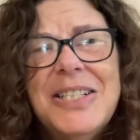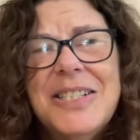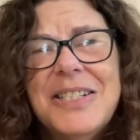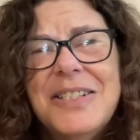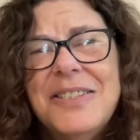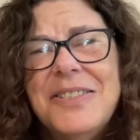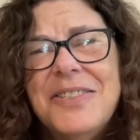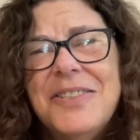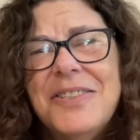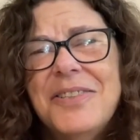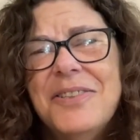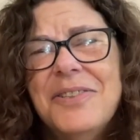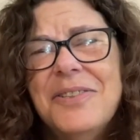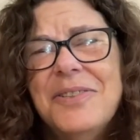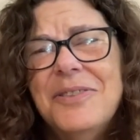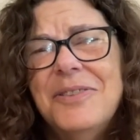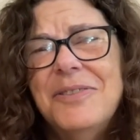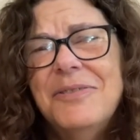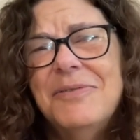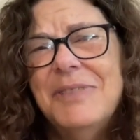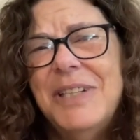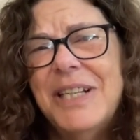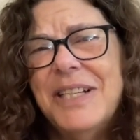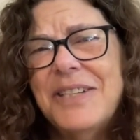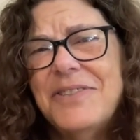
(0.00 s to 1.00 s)
See you
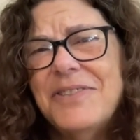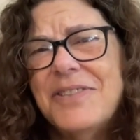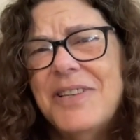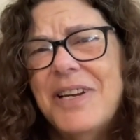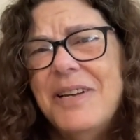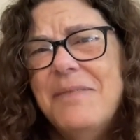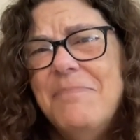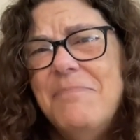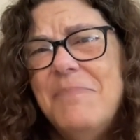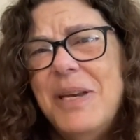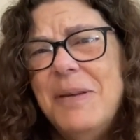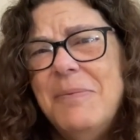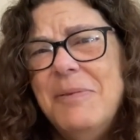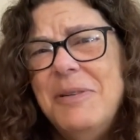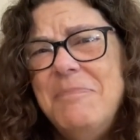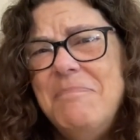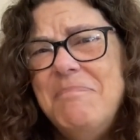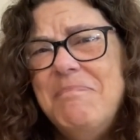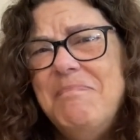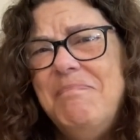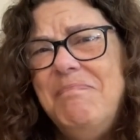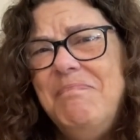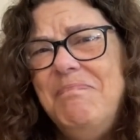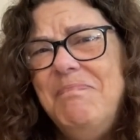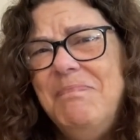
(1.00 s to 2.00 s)
next time, maybe.
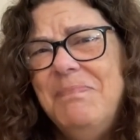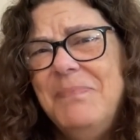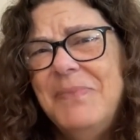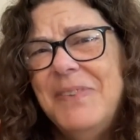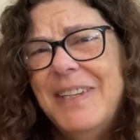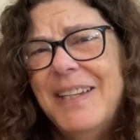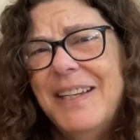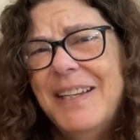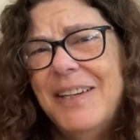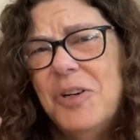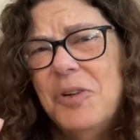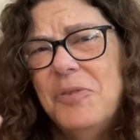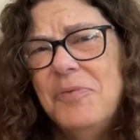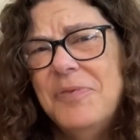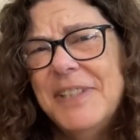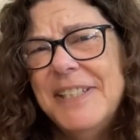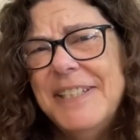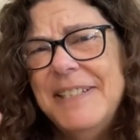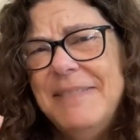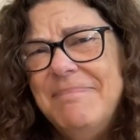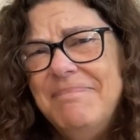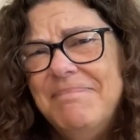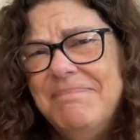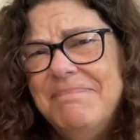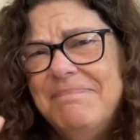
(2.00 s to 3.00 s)
Hopefully.
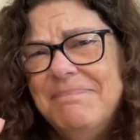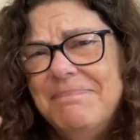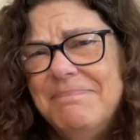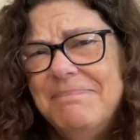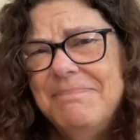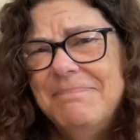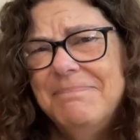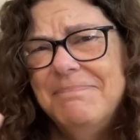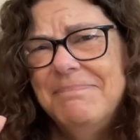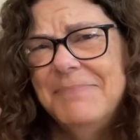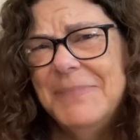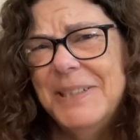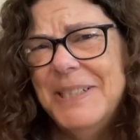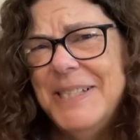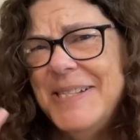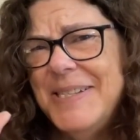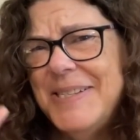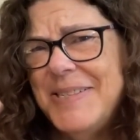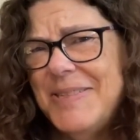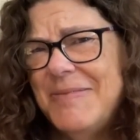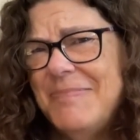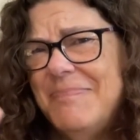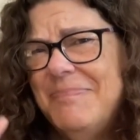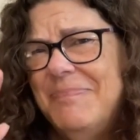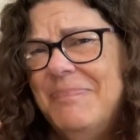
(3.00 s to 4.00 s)

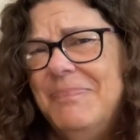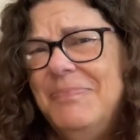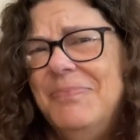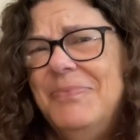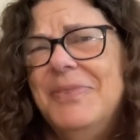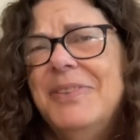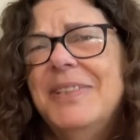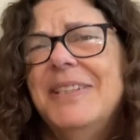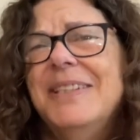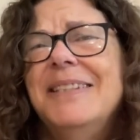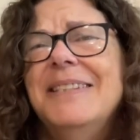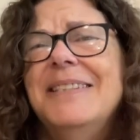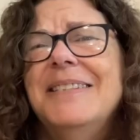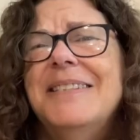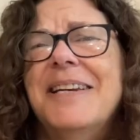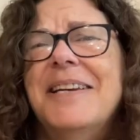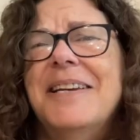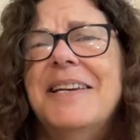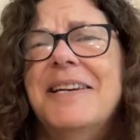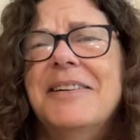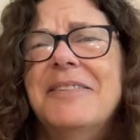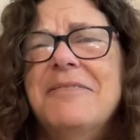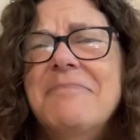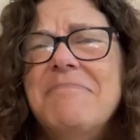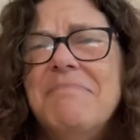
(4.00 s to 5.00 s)
Please. Take
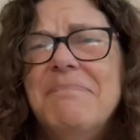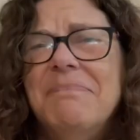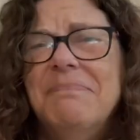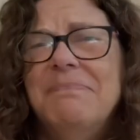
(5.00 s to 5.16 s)
care.